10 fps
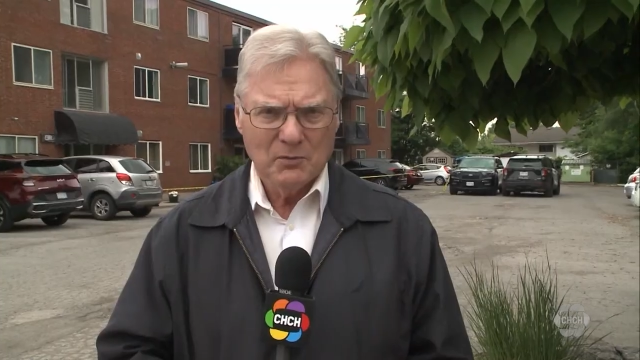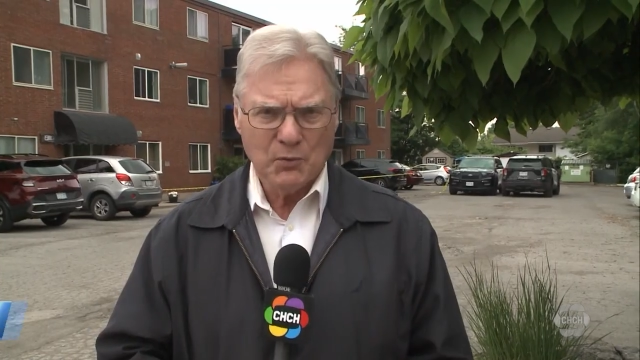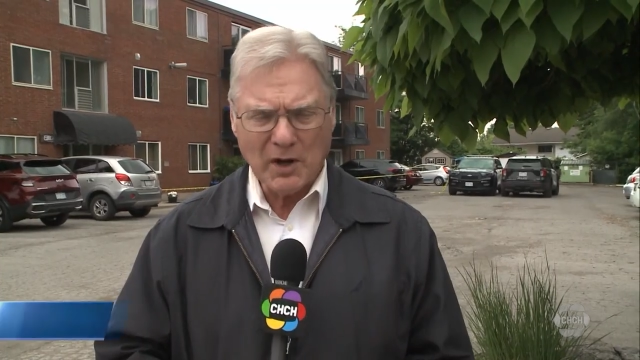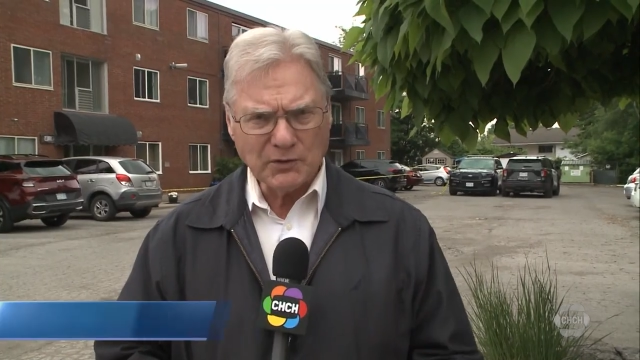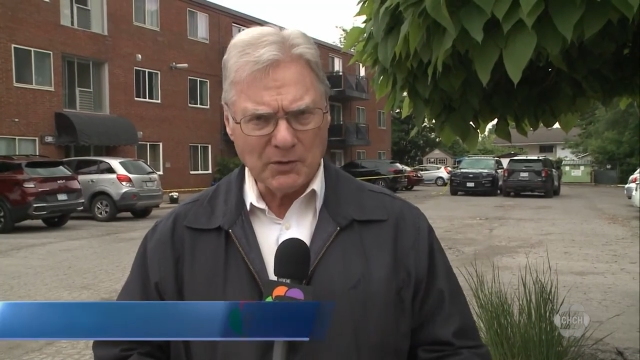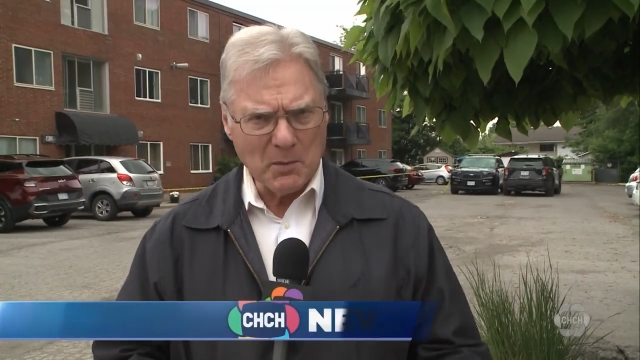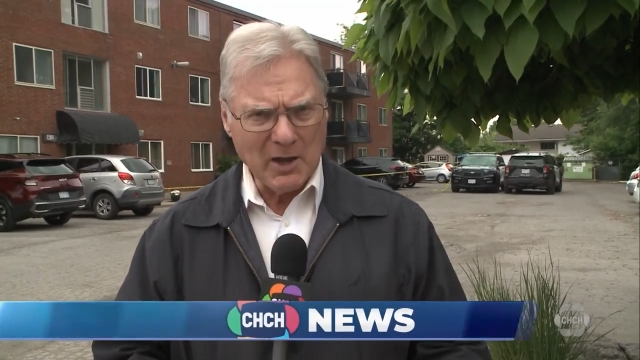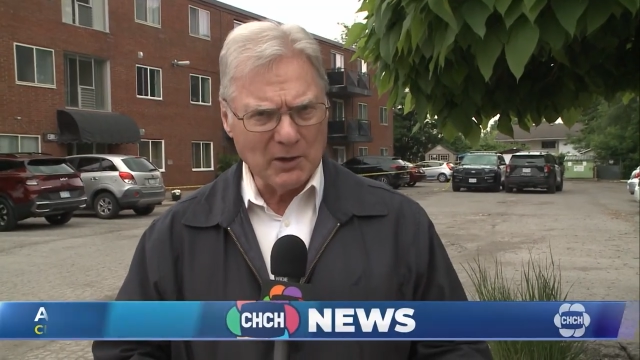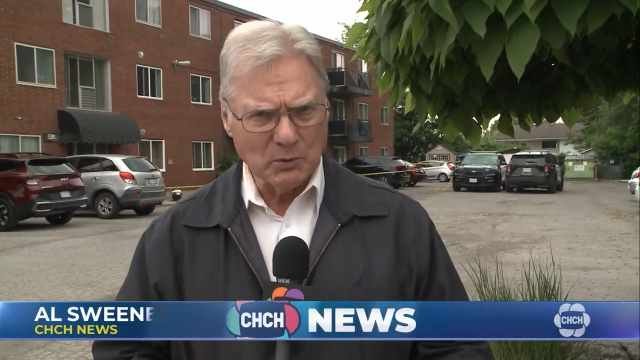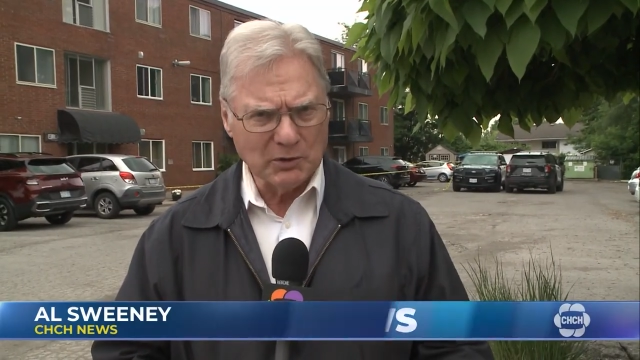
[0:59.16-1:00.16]
Friends of the
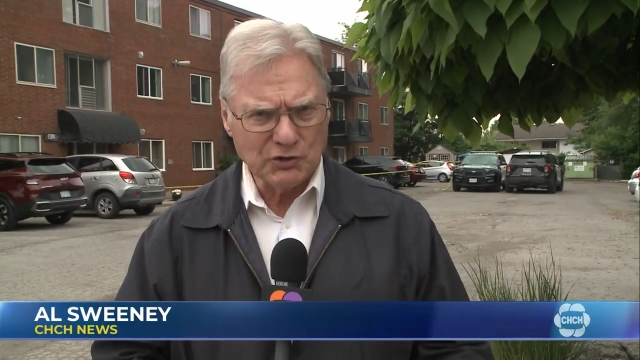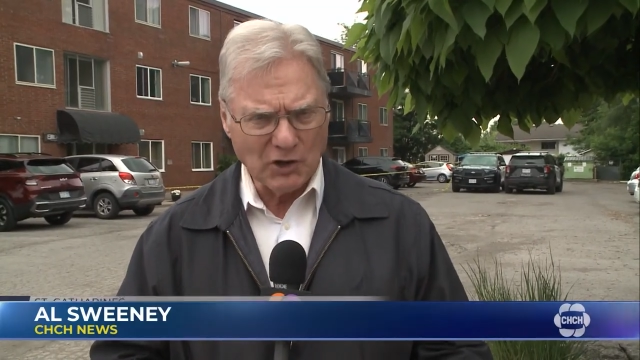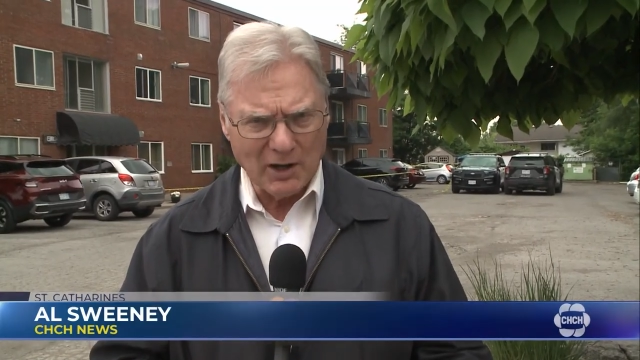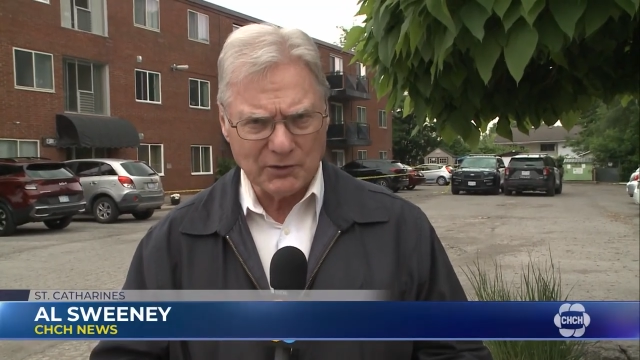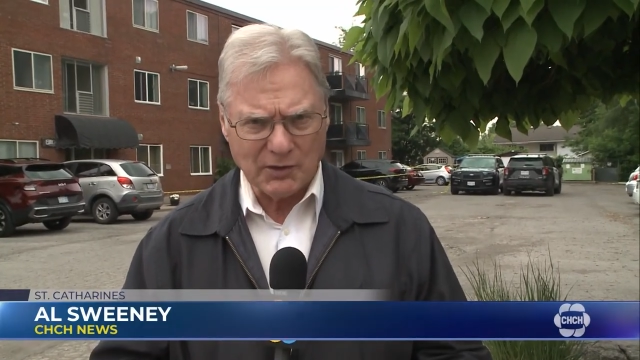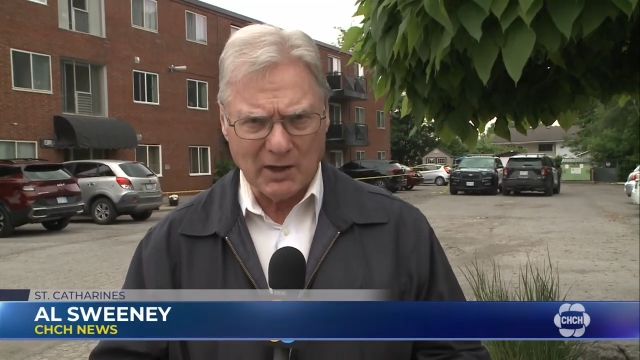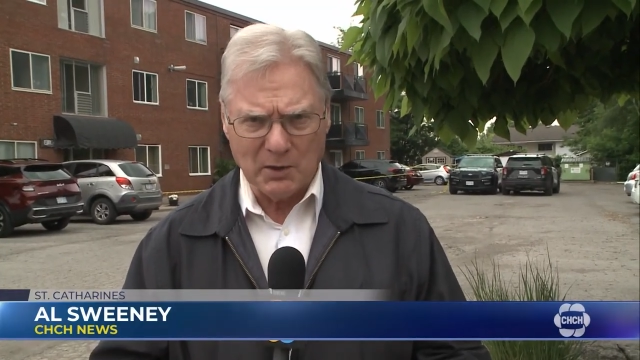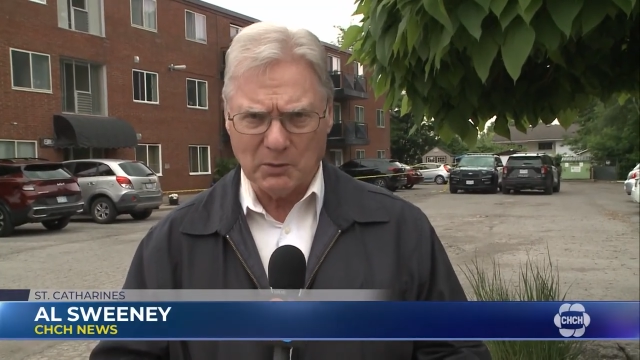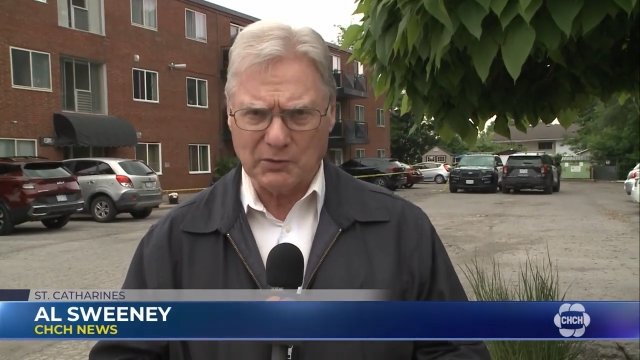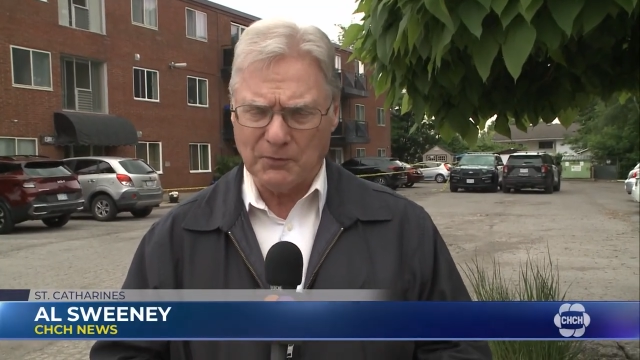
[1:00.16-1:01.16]
man who was shot say
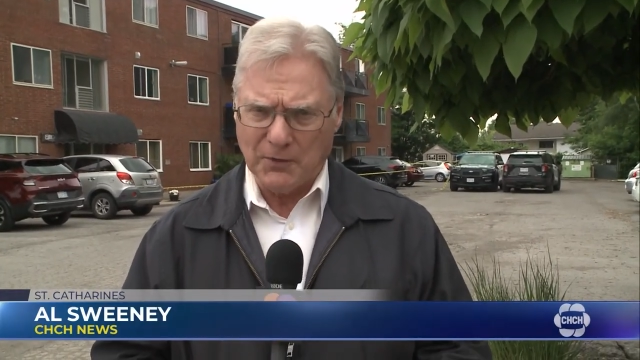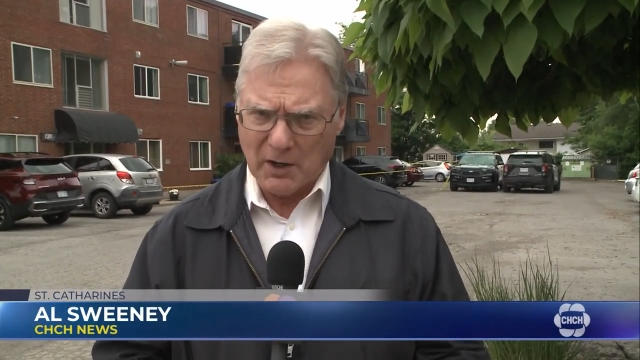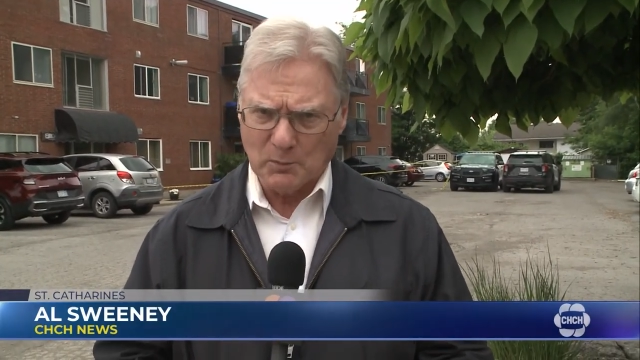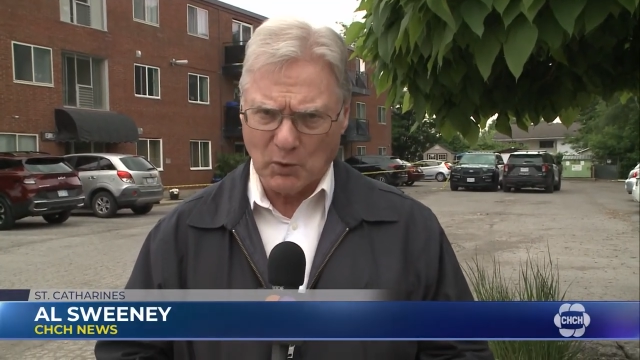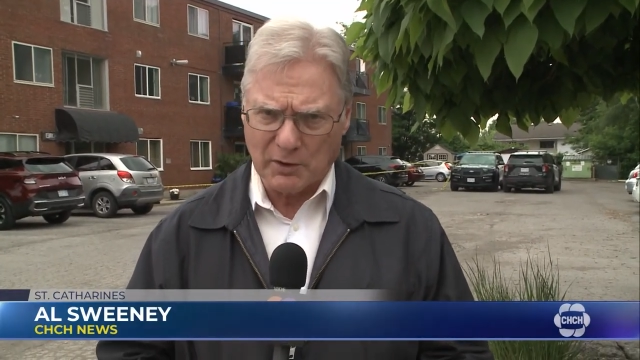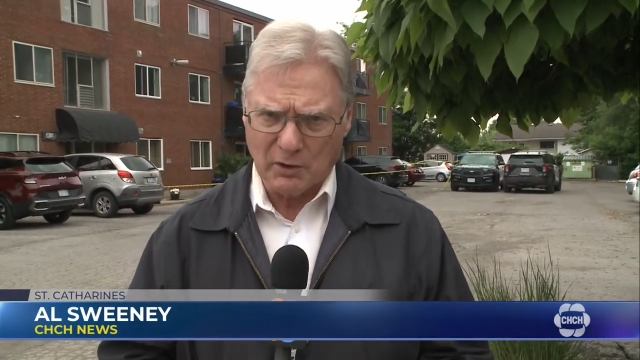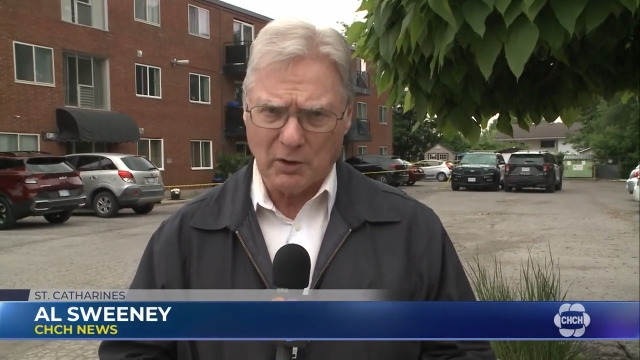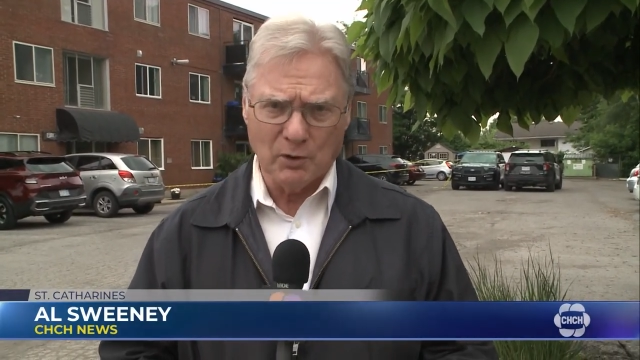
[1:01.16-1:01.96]
he was a farm worker